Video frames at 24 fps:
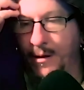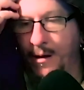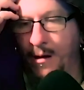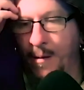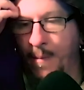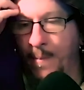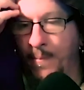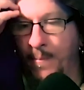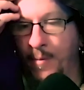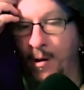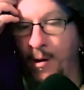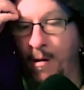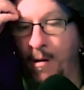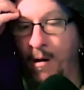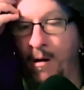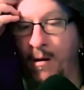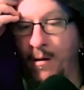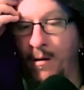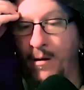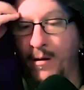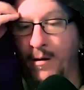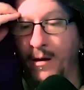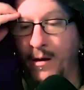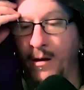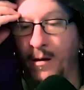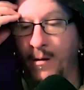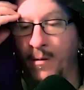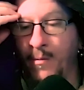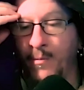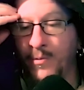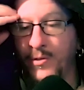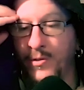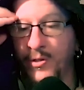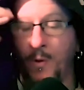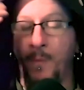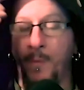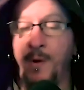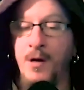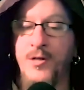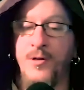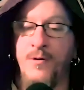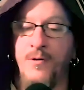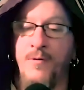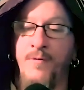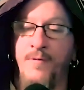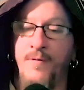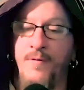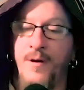Um, but our, you know, so much
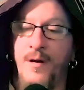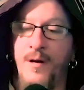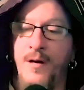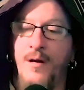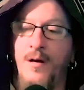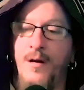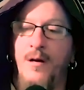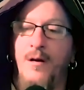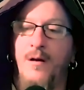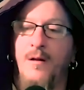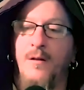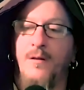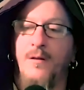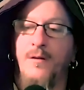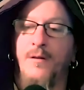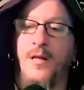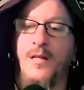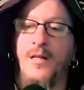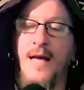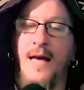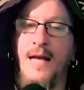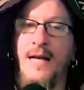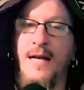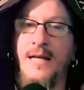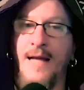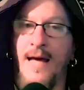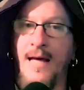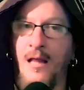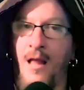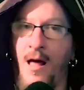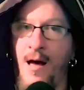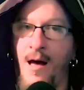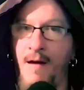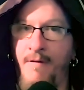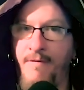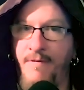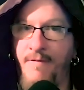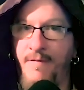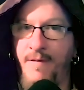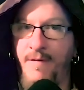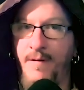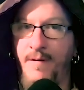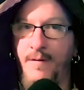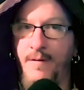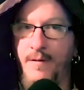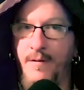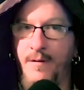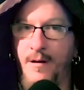of the day-to-day life
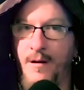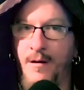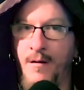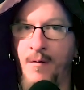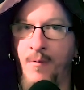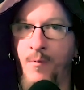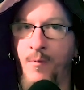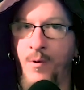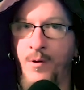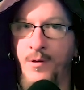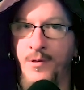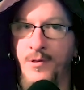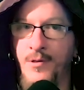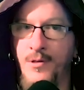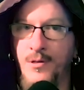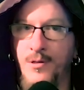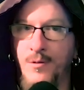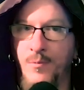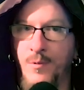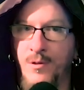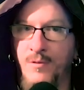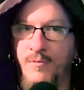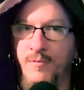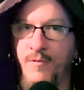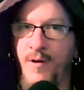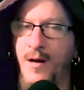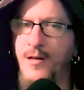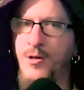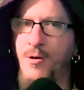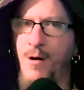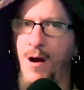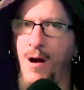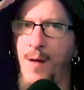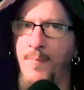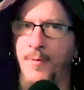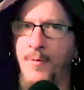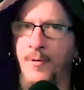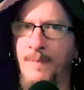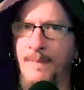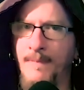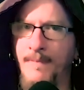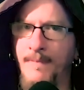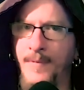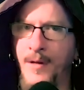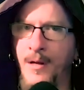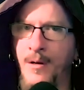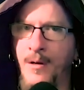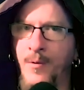uh, was, was very tribal.
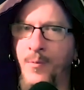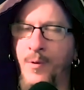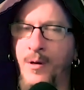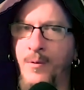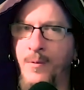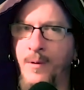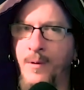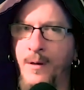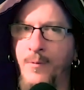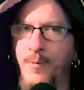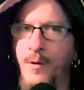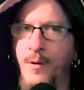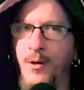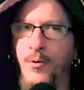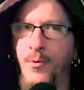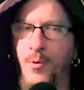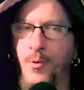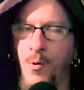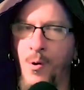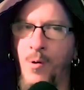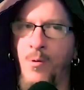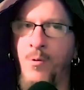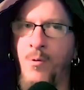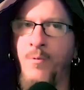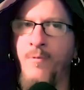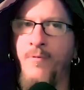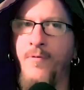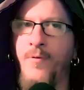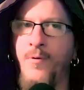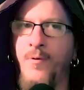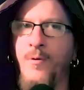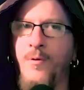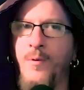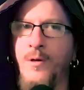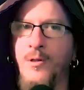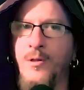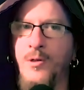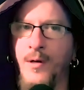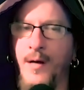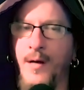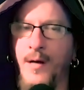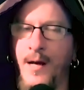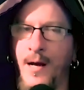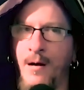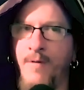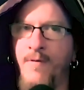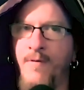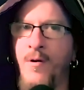You know, we, we, we grew our own food. We took
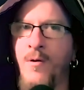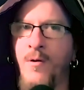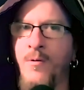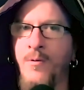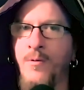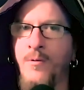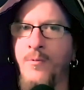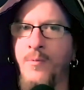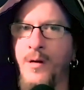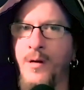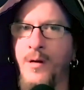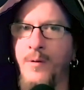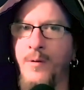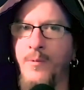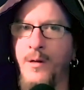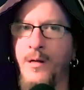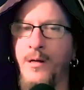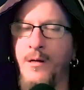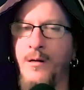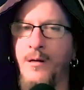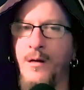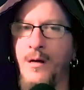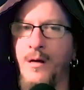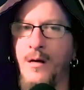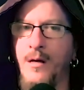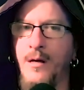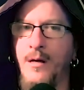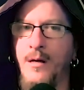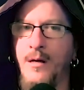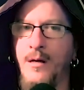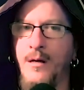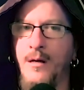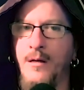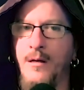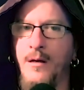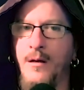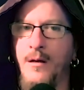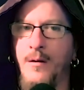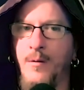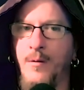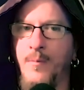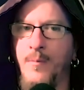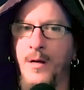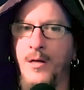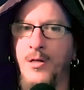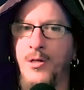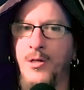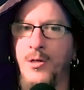care of our own. We, we, you know,
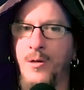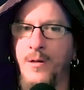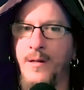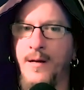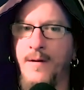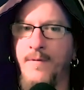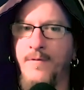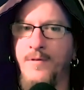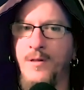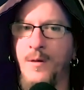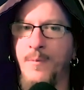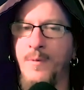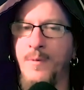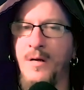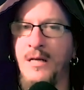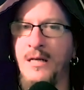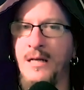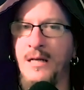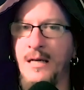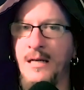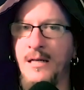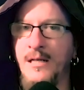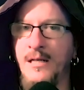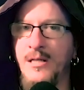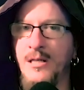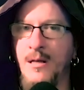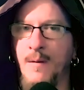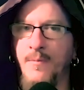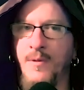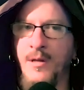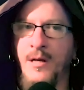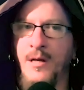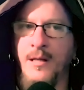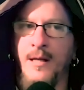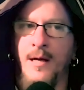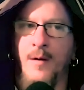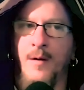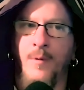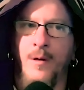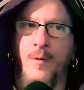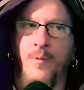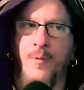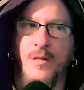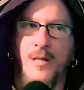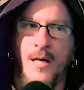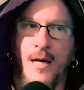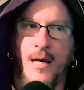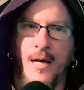made sure that if somebody needed something that we
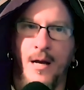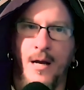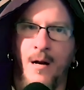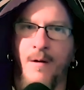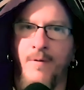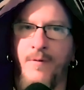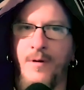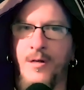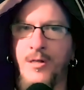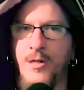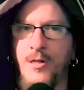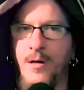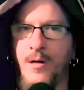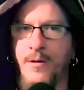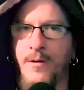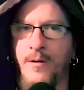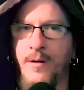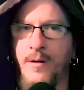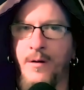would take care of each other.